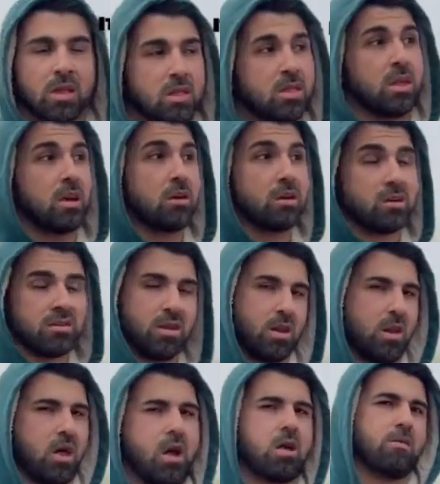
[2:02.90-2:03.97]
There is a
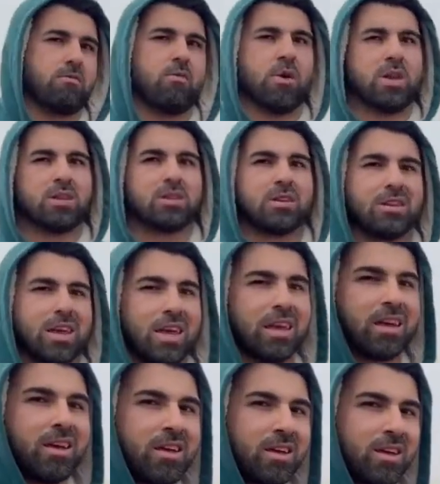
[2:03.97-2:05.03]
lot of wind today.
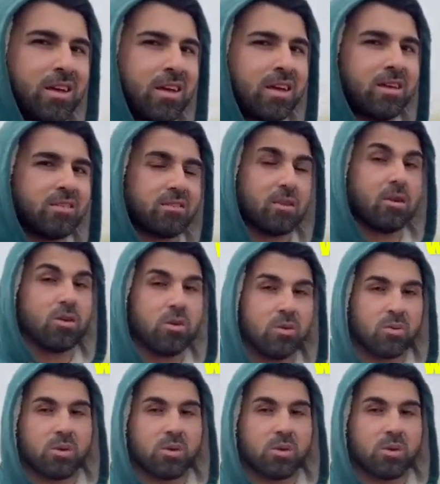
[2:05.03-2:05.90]
So